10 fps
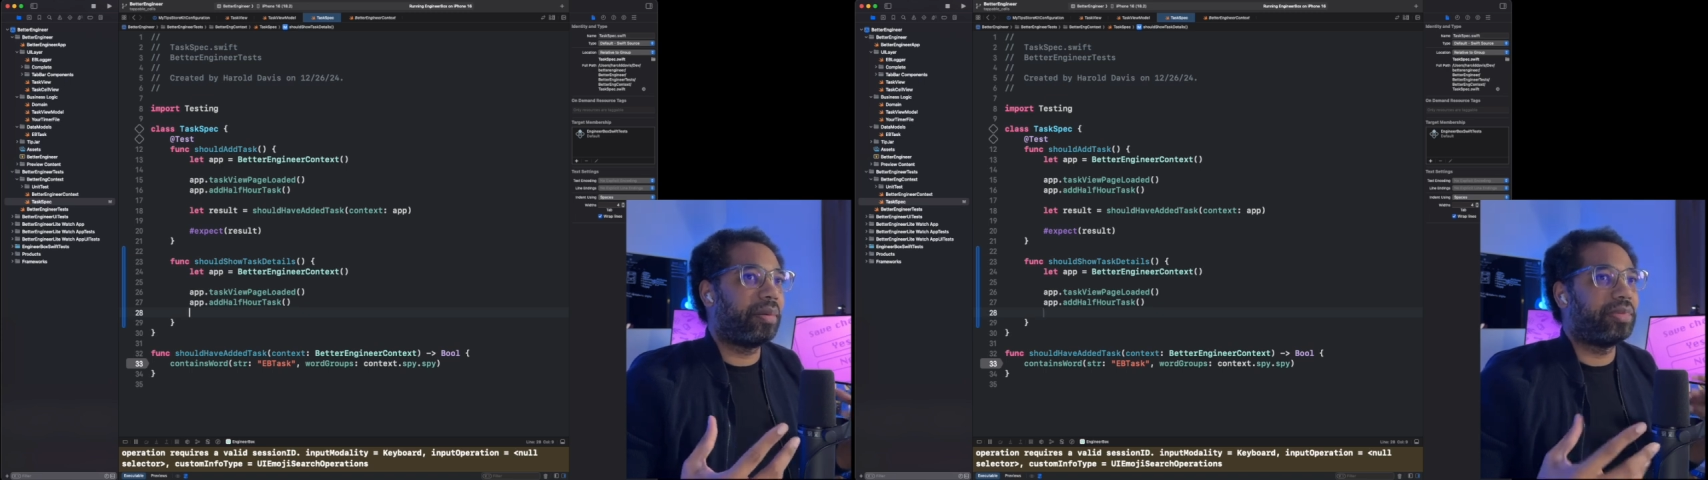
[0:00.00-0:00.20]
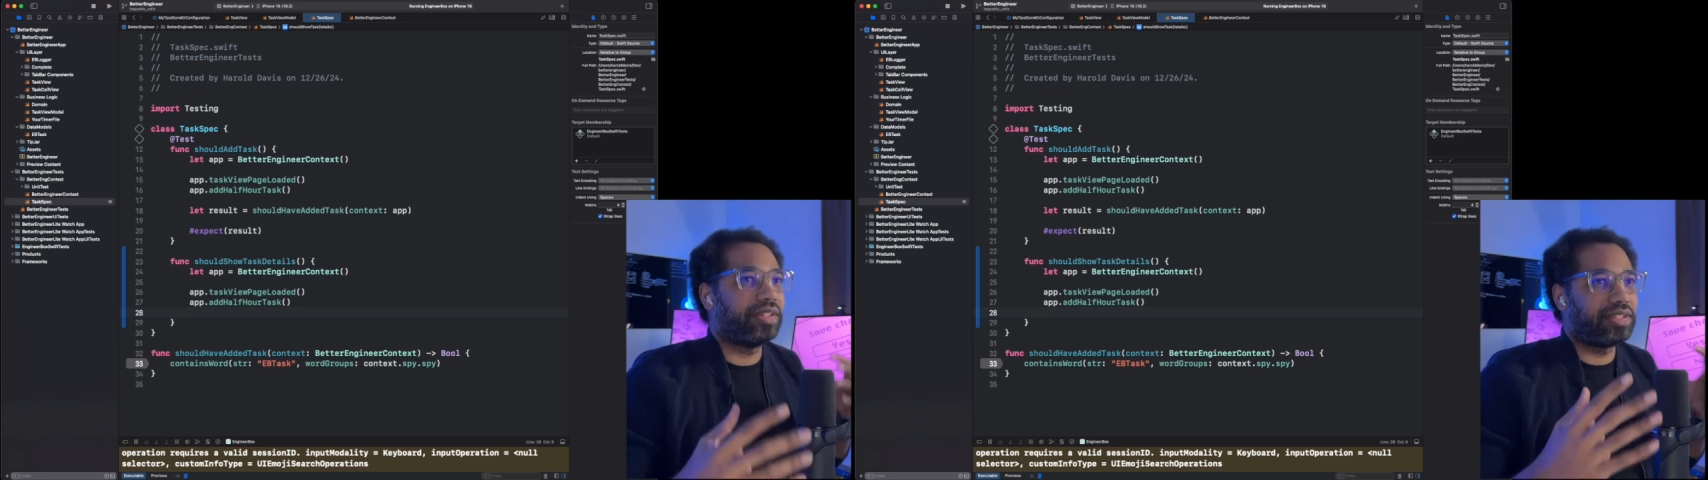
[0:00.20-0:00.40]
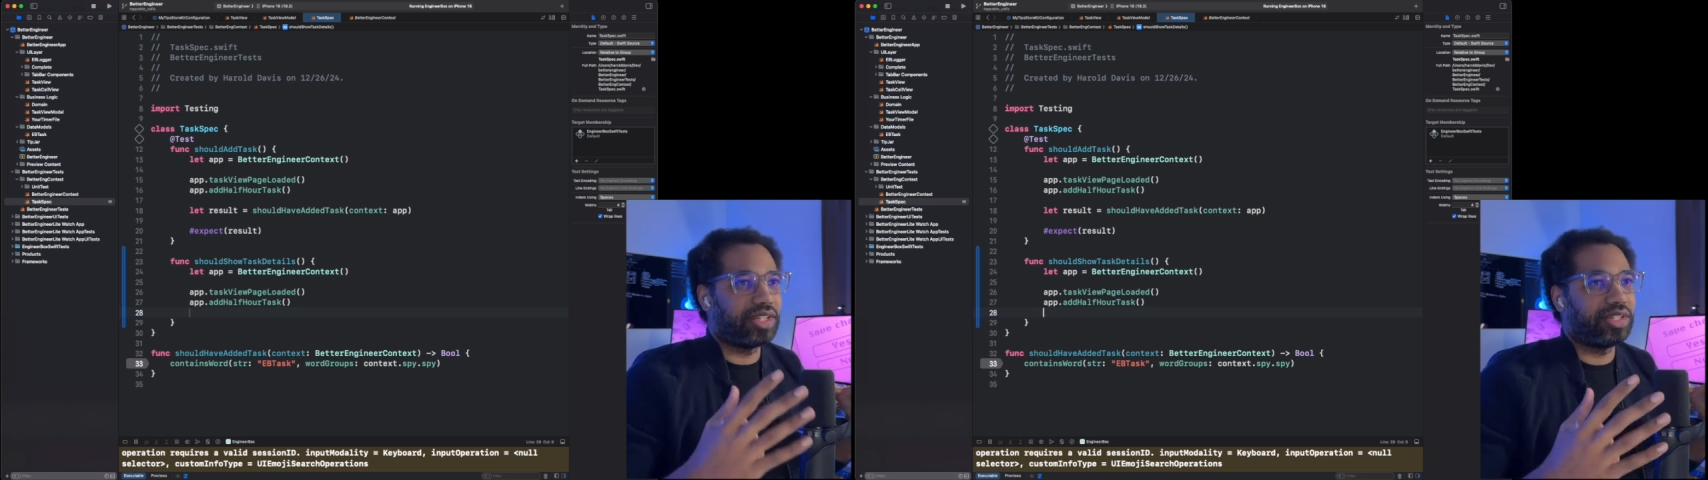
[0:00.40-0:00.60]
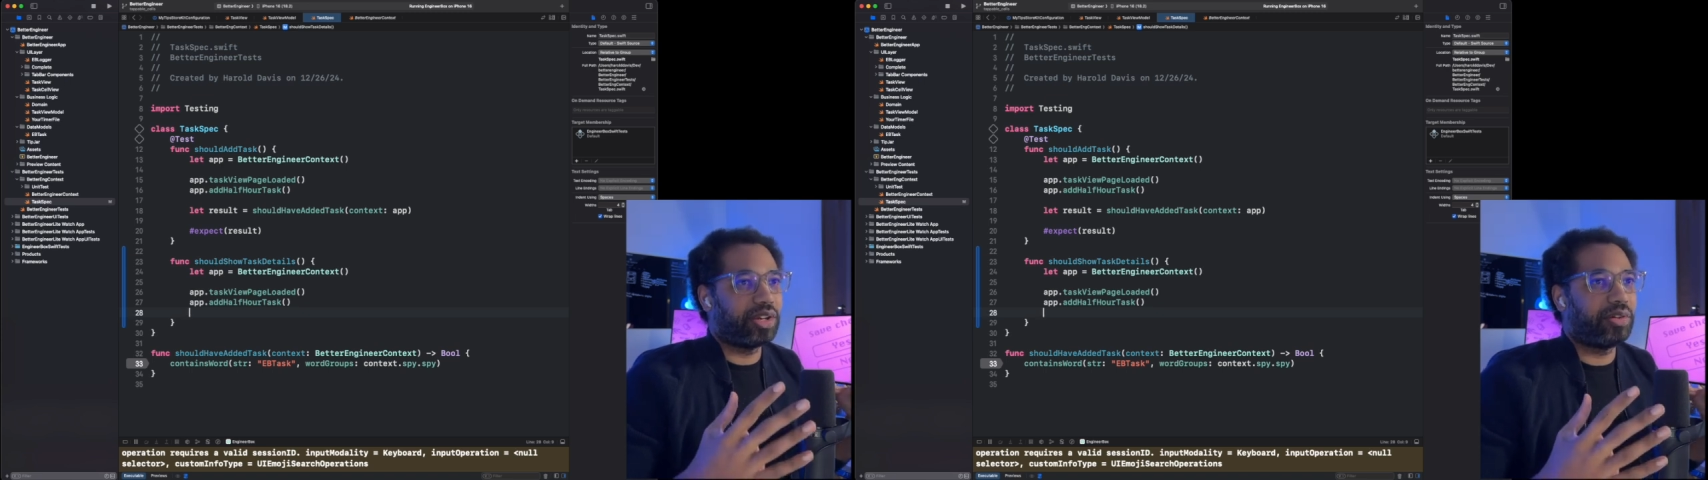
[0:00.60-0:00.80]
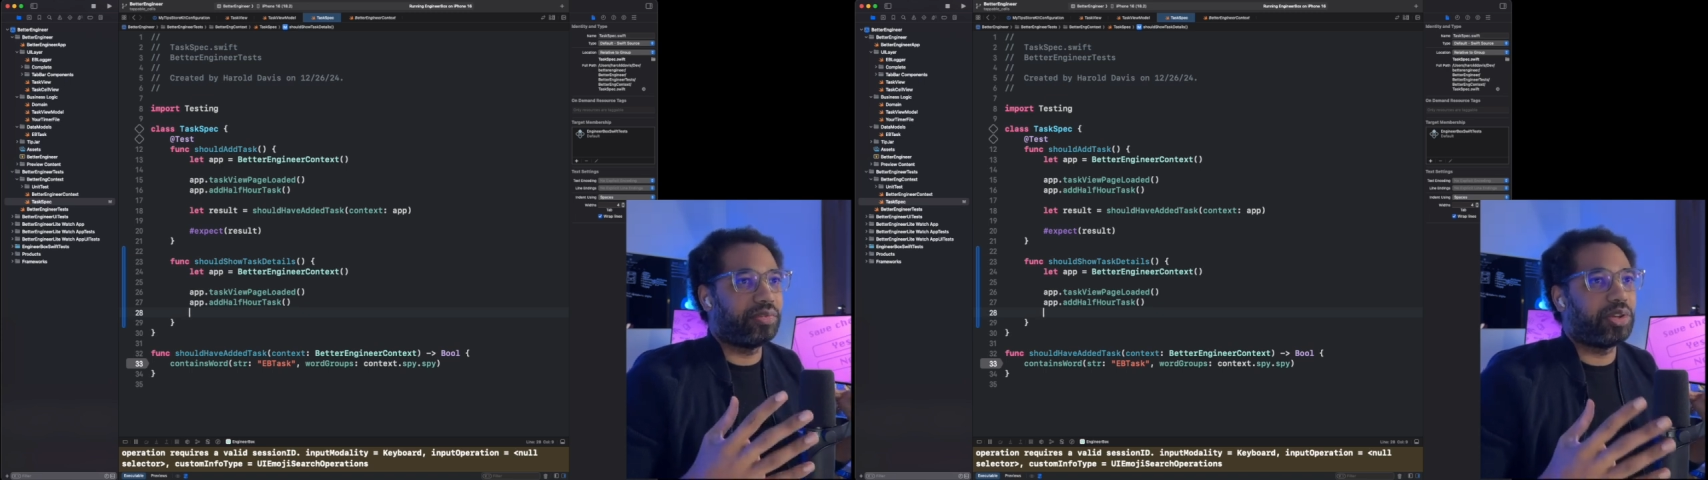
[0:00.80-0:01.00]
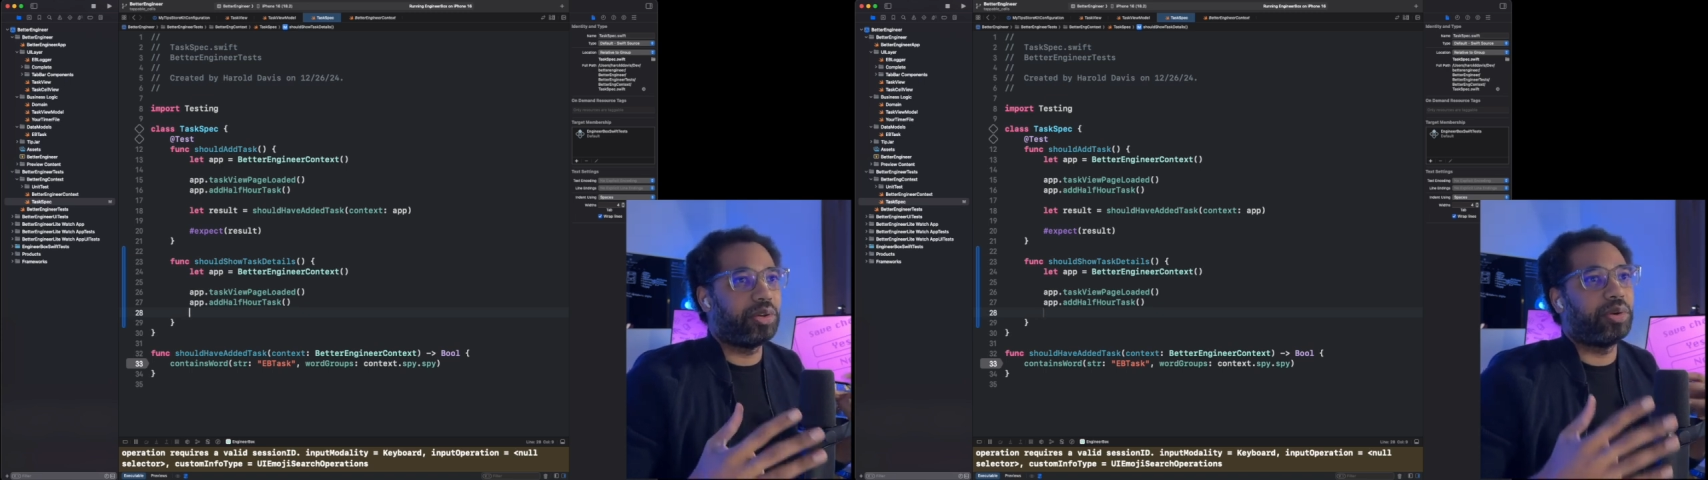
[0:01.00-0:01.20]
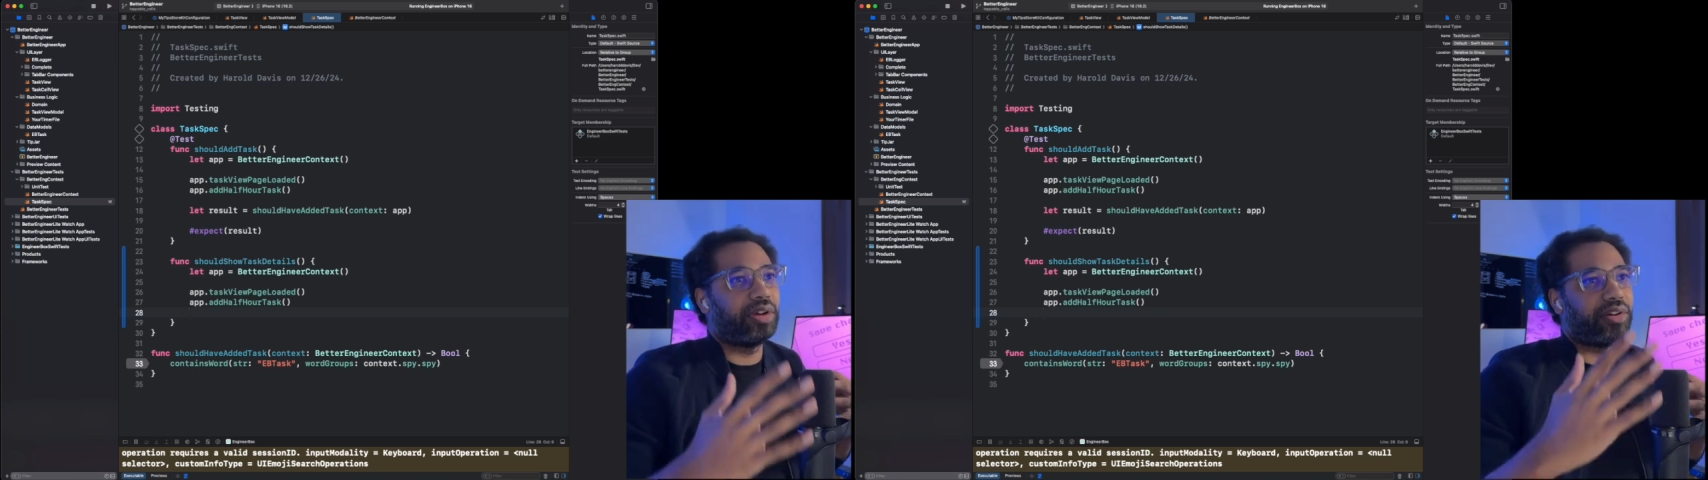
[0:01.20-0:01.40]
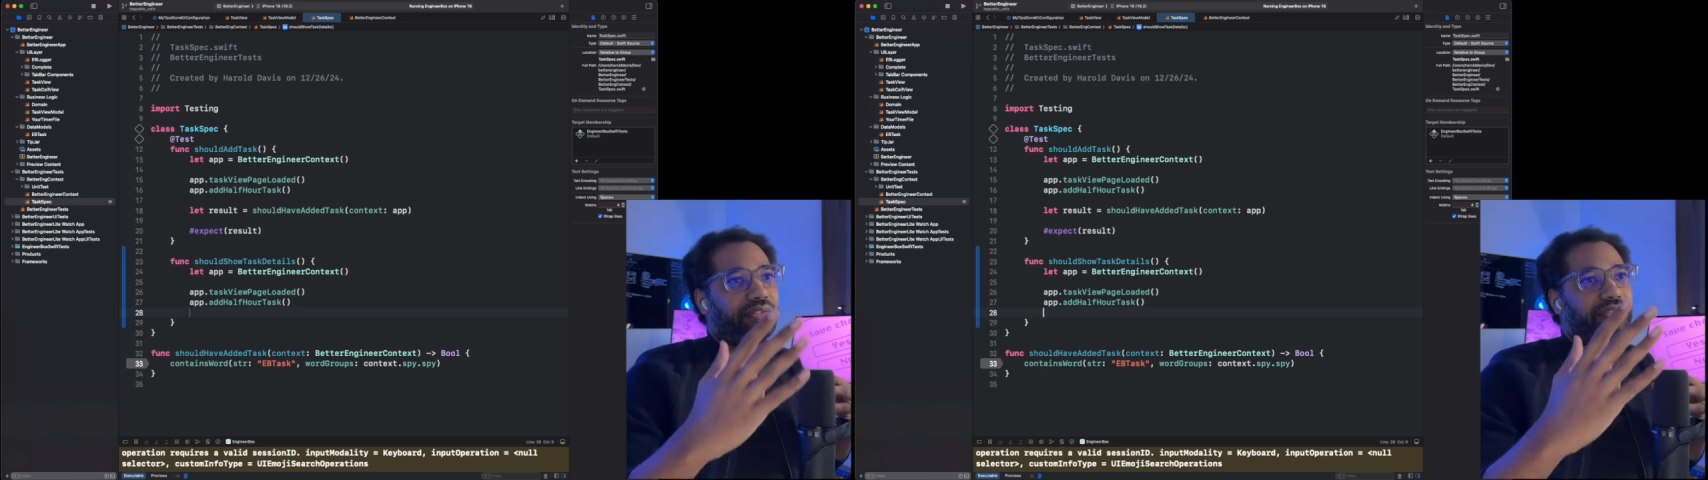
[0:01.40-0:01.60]
this detail view
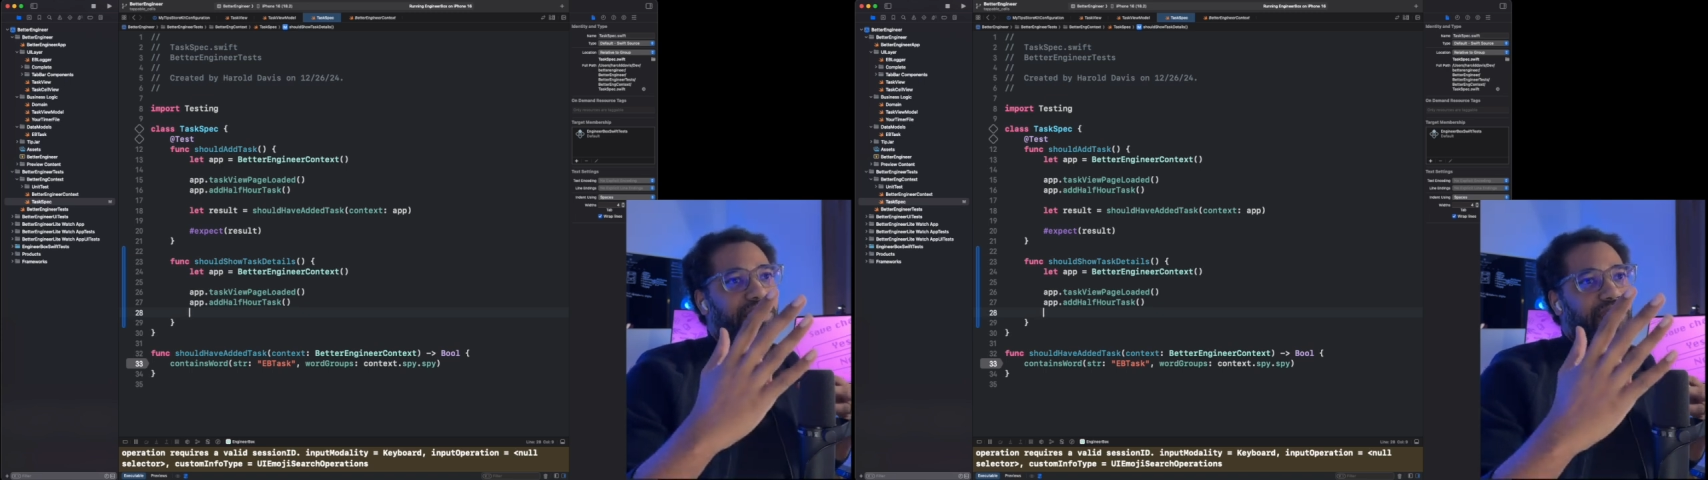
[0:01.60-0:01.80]
of